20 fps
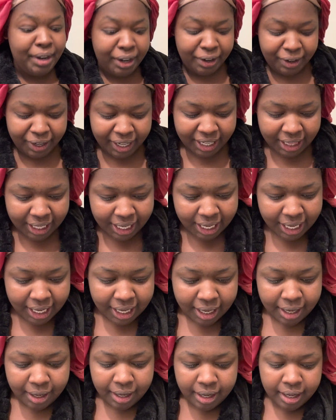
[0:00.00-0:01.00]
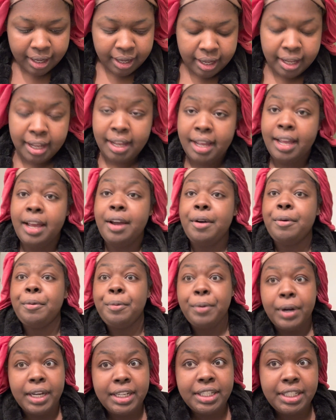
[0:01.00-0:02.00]
currently
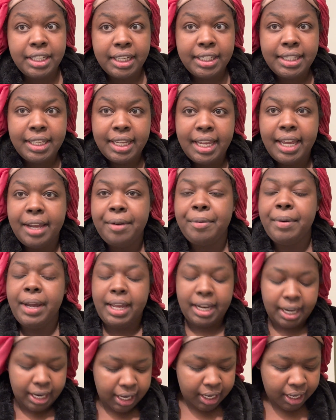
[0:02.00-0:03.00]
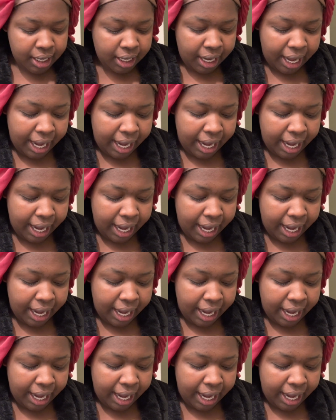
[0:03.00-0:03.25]
rushing to get ready.